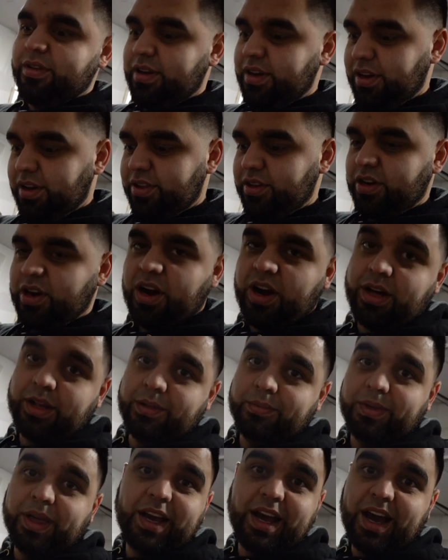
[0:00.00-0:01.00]
another
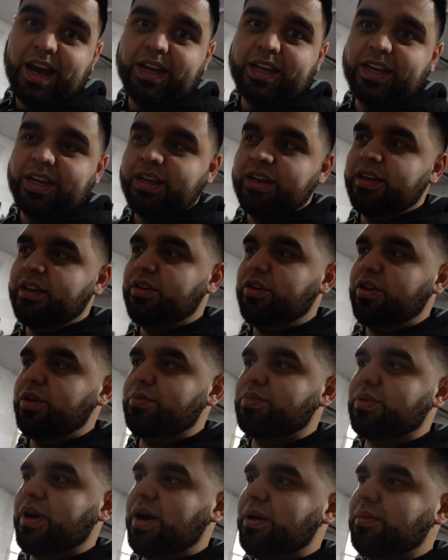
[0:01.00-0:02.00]
column like I did, you could
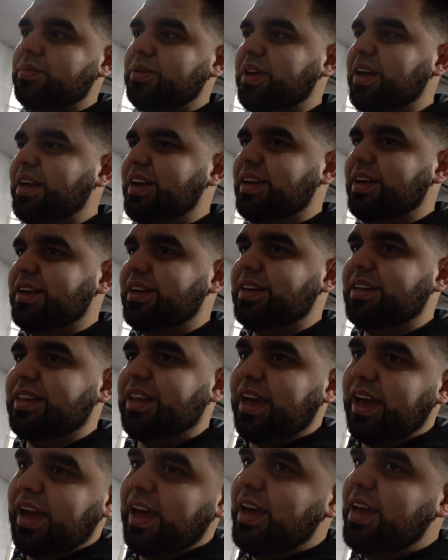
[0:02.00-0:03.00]
probably get it done in
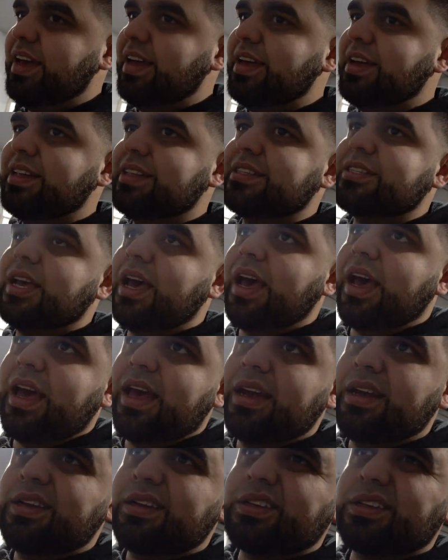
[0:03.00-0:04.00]
like
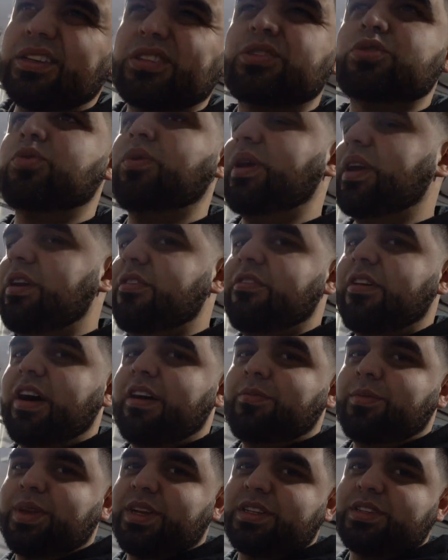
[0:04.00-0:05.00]
10 to
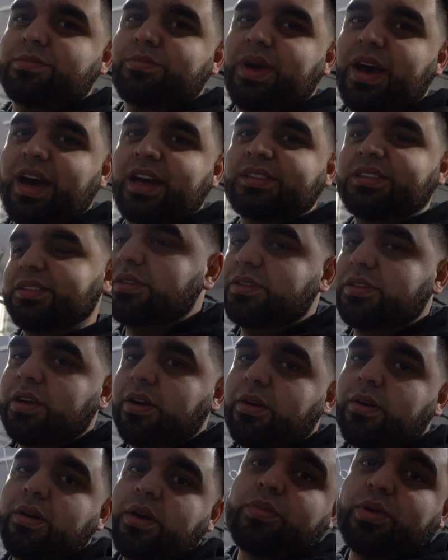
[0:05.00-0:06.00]
25 minutes max.
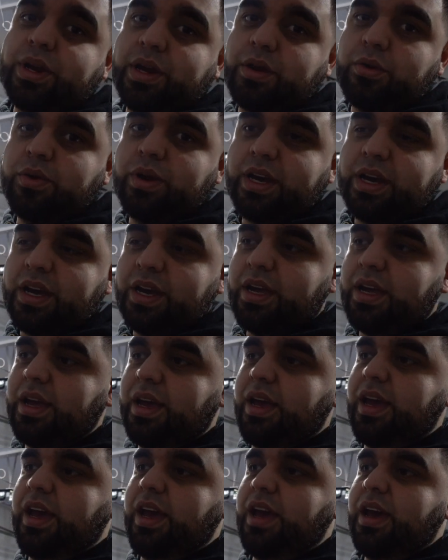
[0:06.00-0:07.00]
So pretty quick
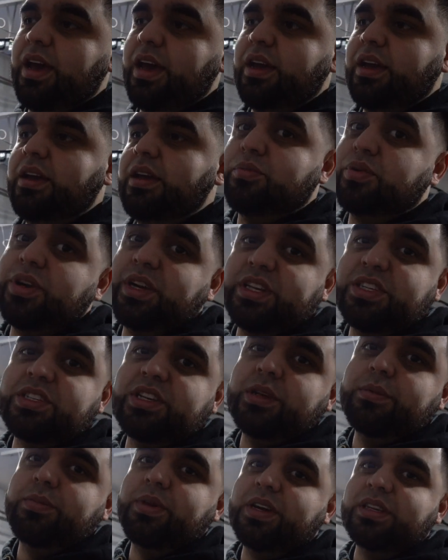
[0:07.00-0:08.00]
and pretty
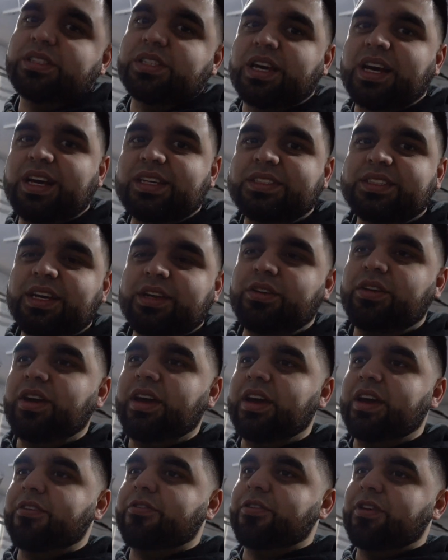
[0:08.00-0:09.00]
cheap, because like I said, you can
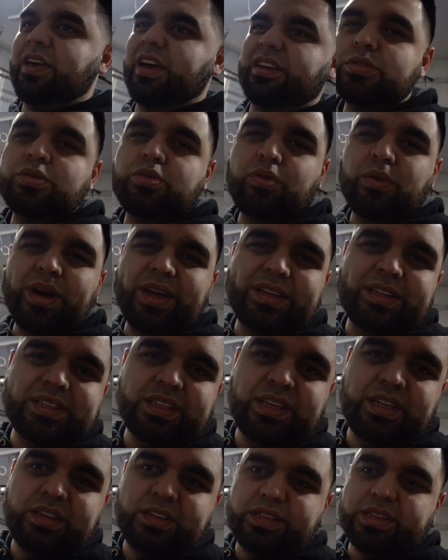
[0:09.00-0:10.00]
get it for like
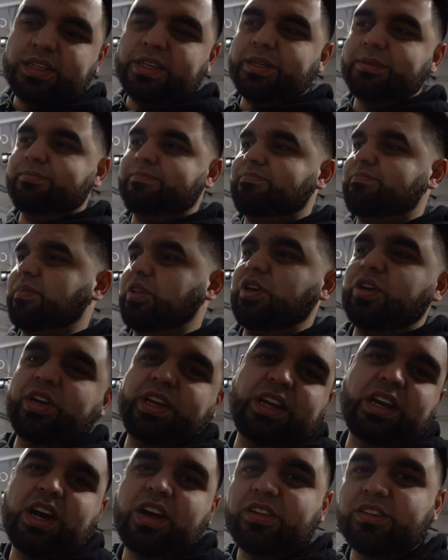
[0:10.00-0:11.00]
$20 to
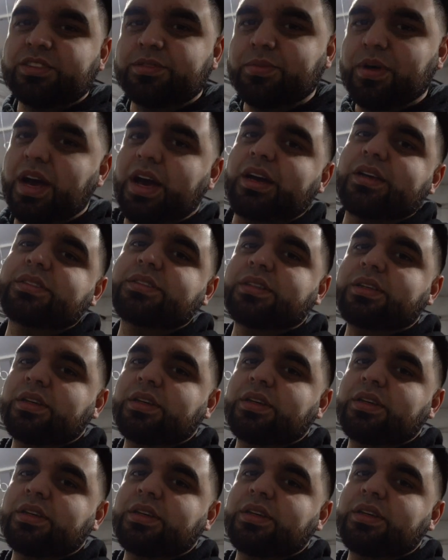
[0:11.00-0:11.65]
$30 max.